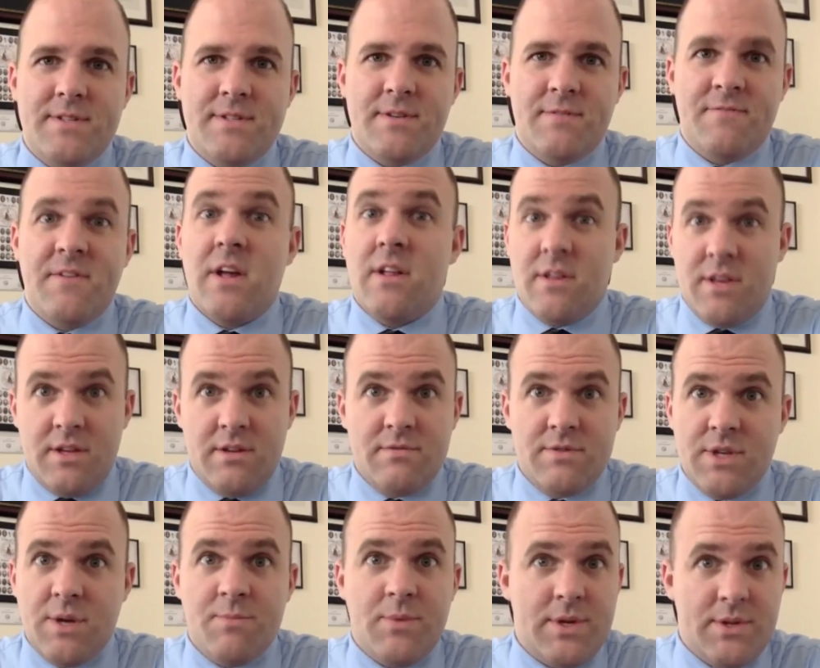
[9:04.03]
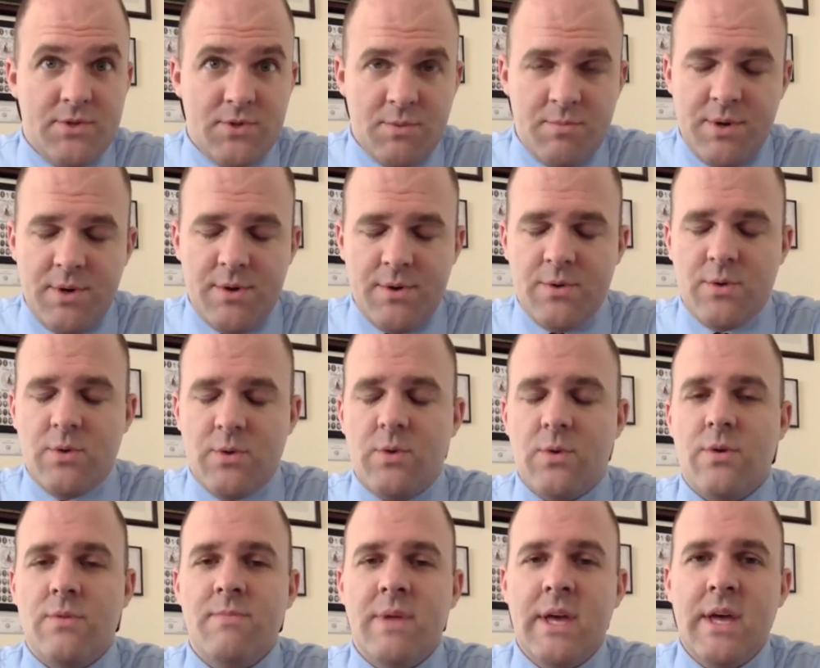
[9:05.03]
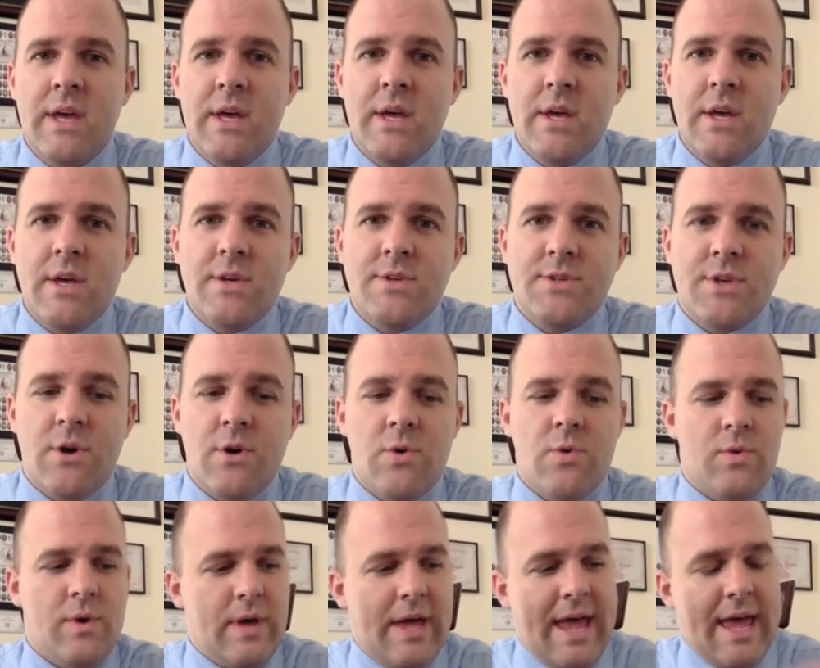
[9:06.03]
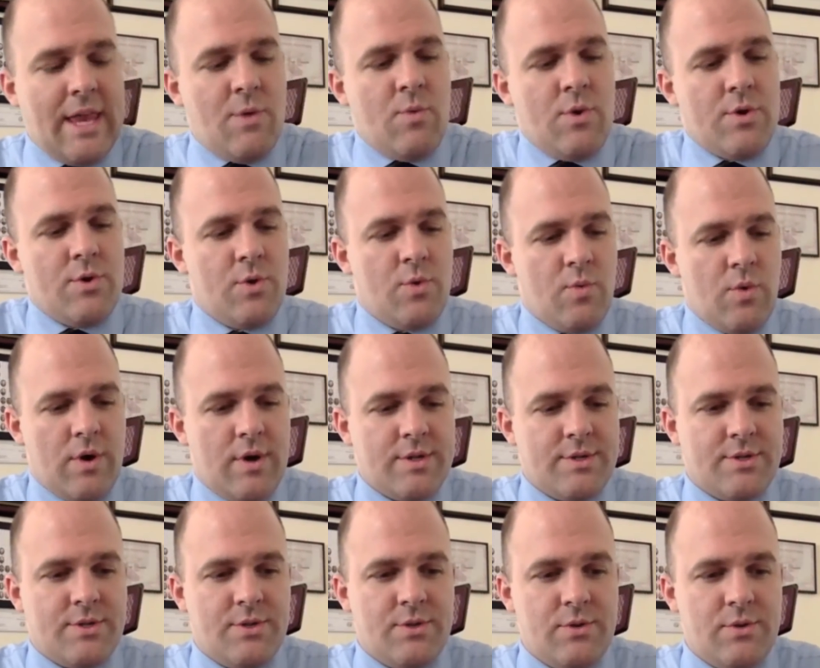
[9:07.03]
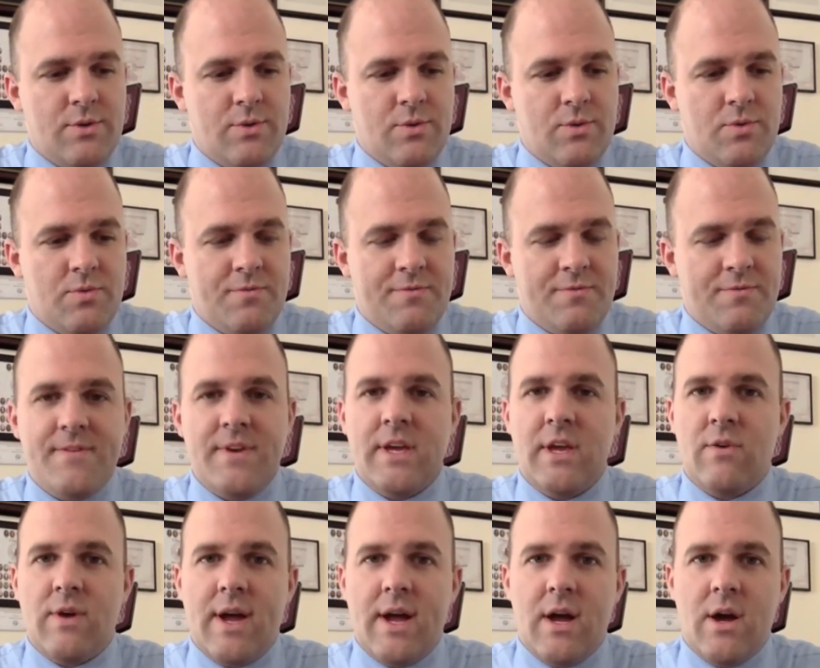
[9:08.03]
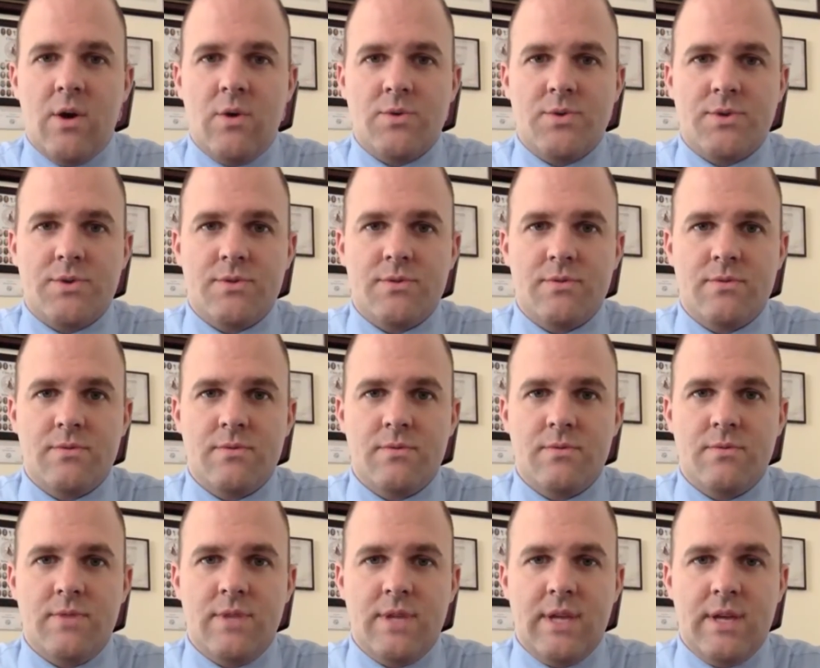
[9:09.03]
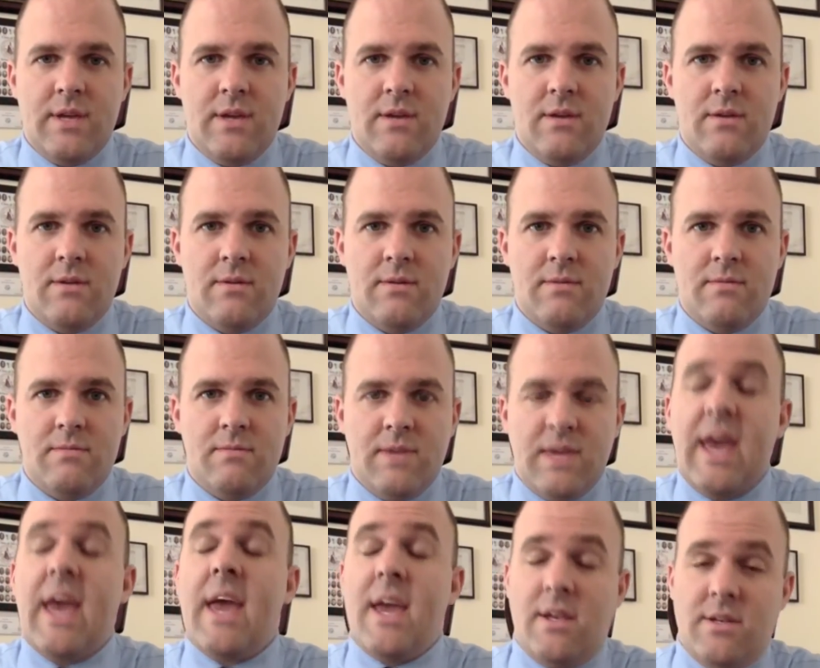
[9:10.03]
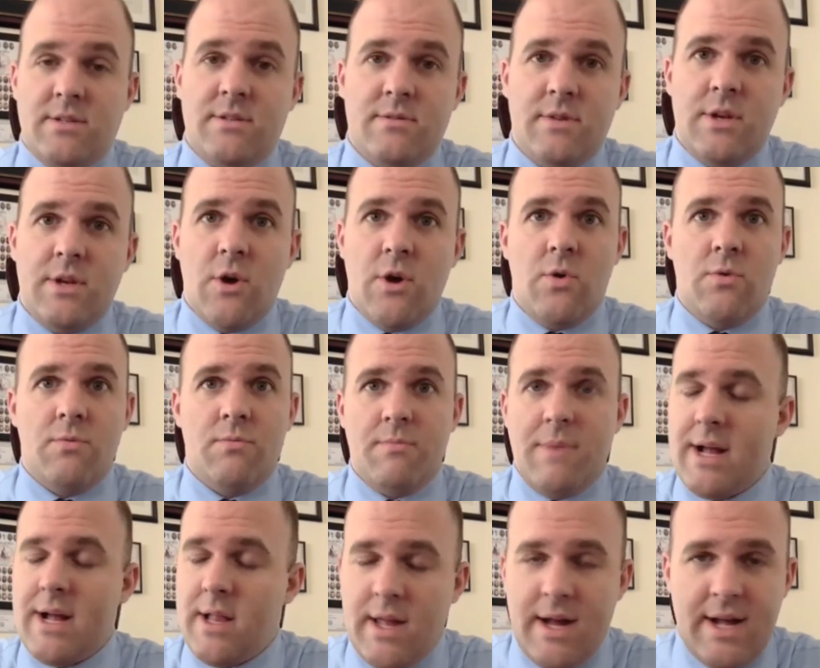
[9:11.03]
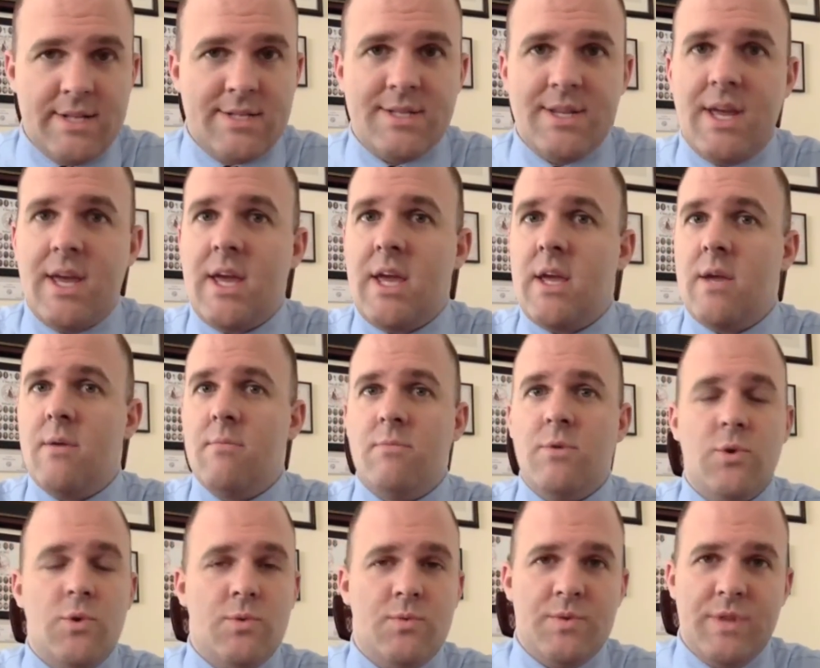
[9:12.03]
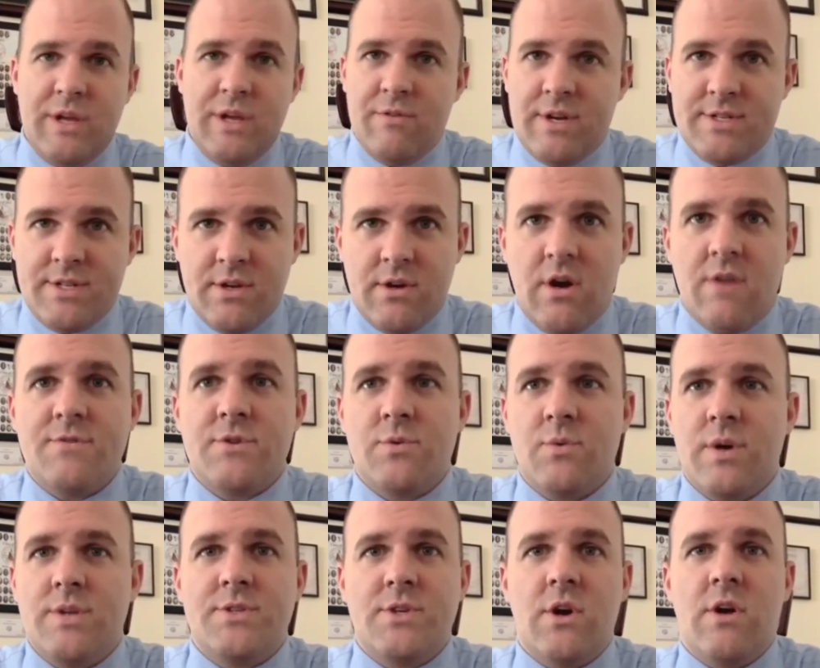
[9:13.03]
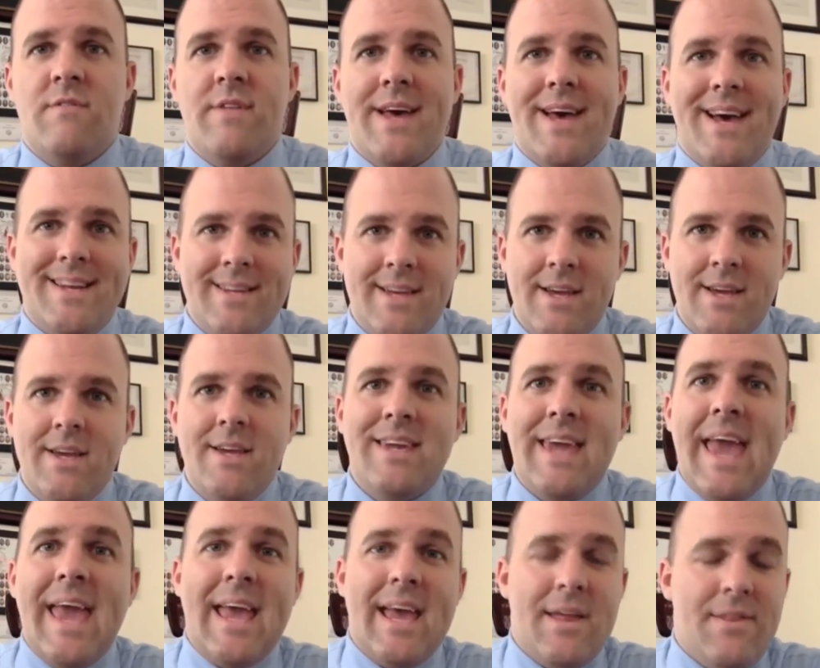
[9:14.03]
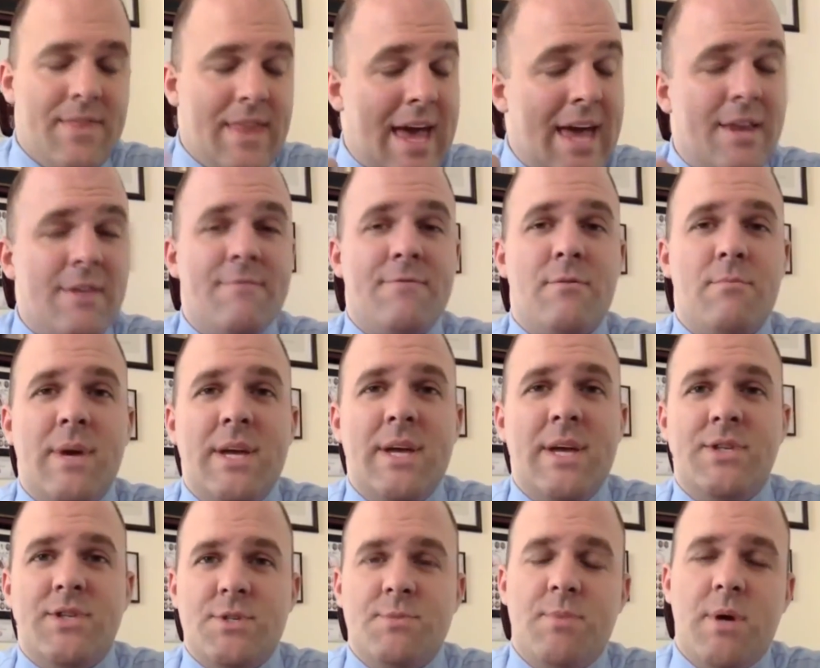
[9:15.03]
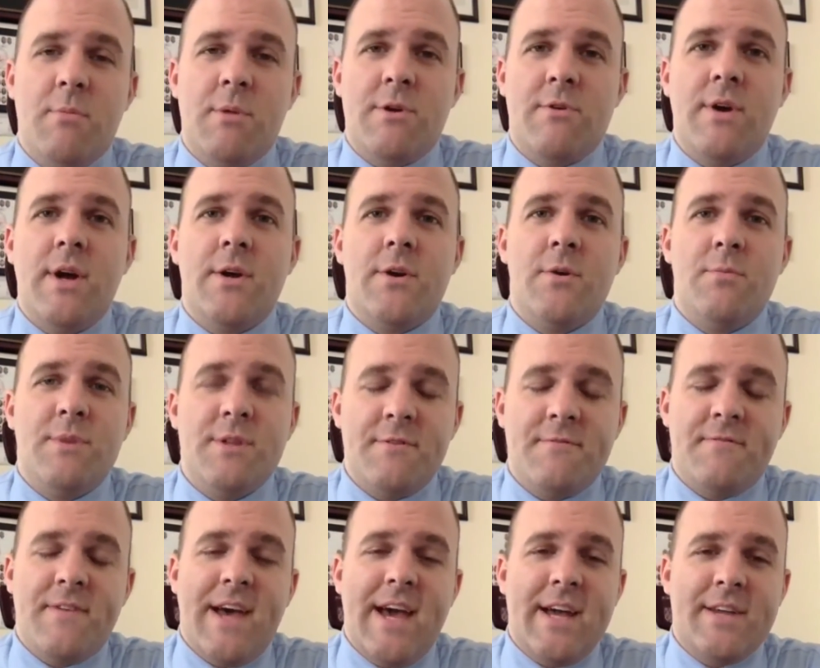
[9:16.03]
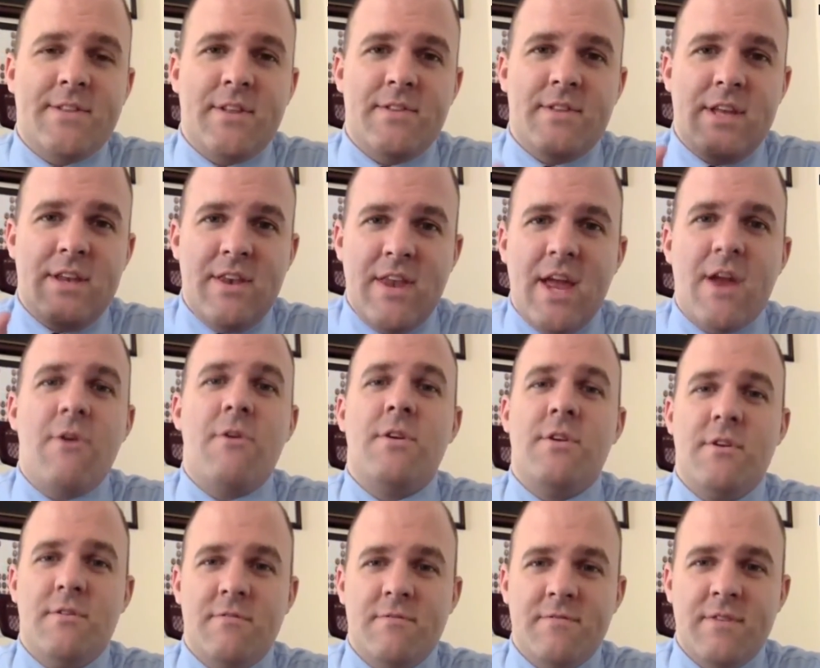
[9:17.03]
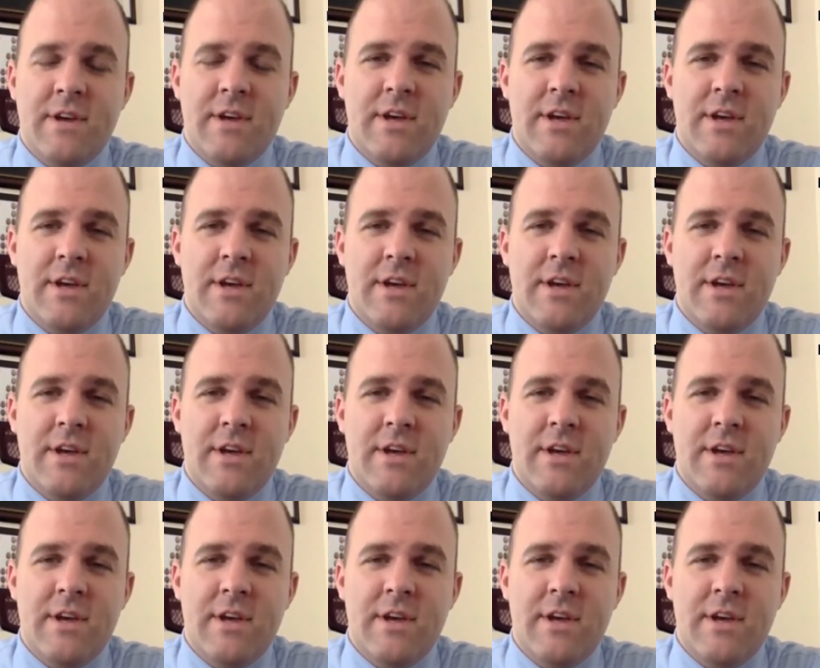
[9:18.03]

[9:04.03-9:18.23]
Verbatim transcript: it's a felony, something in superior court. So anyone who wants to figure out the case, you know, my client's name, who the arresting officer was and all that, can. That information is public record. But the fact that the narrative